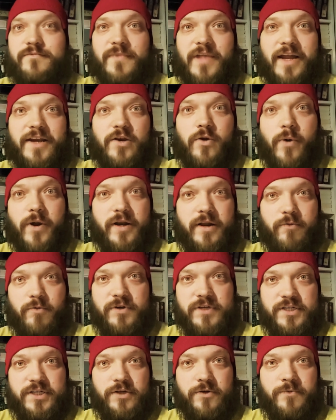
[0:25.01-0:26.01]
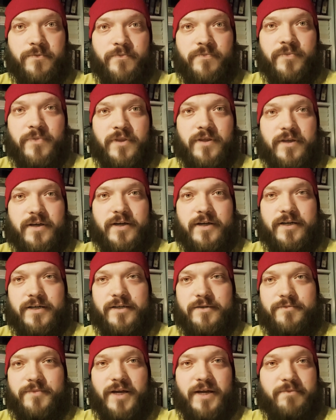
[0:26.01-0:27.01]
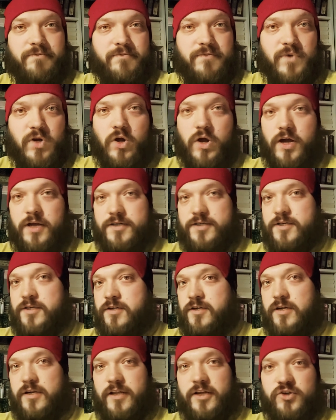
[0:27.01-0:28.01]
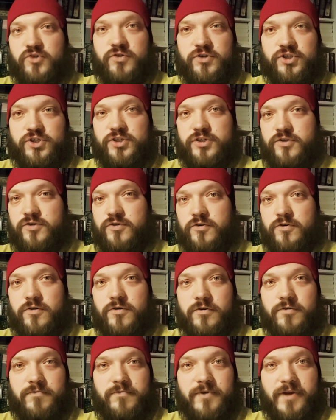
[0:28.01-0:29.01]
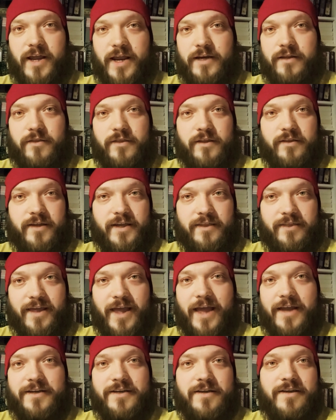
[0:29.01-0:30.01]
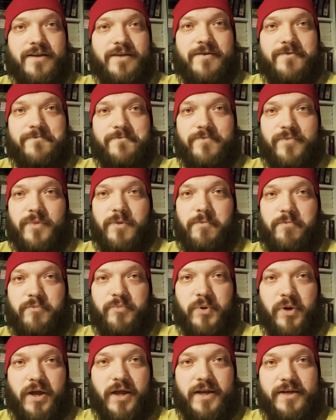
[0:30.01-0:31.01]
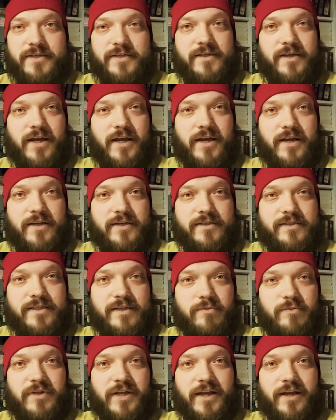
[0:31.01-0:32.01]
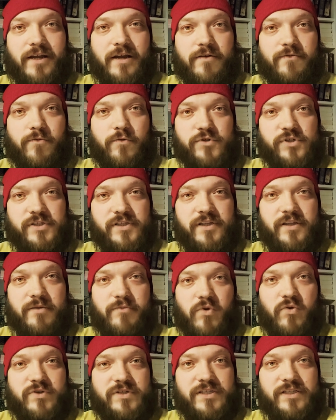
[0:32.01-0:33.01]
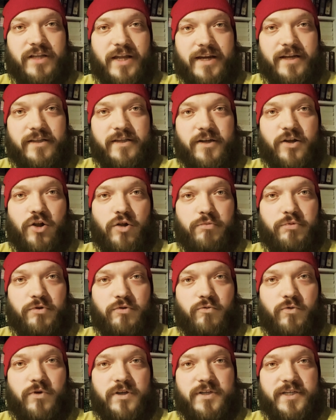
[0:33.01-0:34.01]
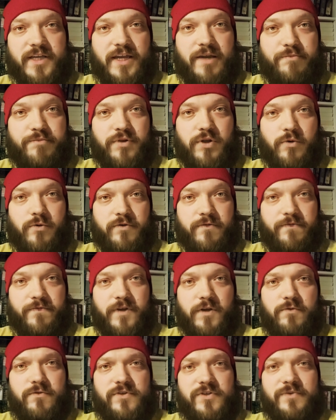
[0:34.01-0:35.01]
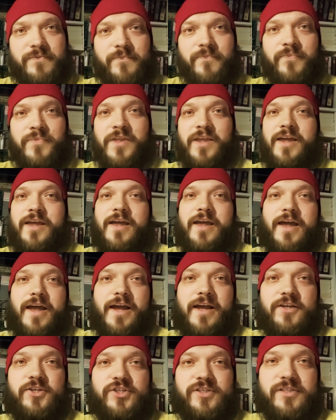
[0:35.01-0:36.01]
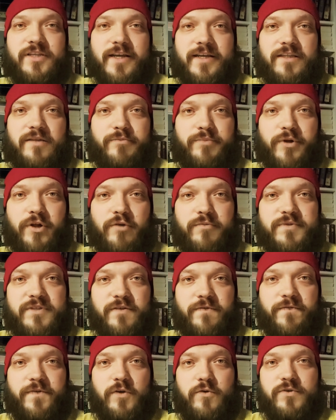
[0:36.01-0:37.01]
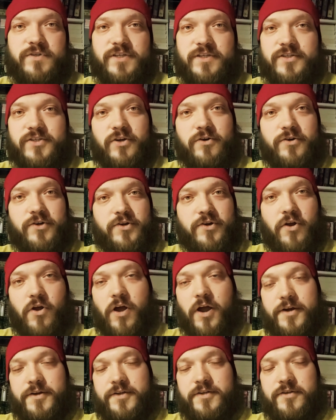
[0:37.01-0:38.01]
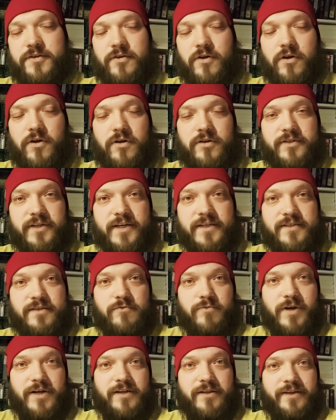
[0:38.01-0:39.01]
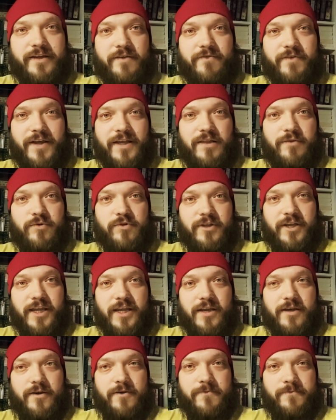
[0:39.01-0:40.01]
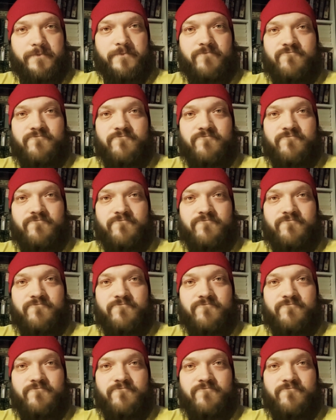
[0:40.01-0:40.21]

had no idea what to do. Um, I'm not an electrician or anything like that, but uh, seemed like, unfortunately, the most likely culprit was a blow and fuse. And just like the bulbs, the fuses are not all nice and readily available in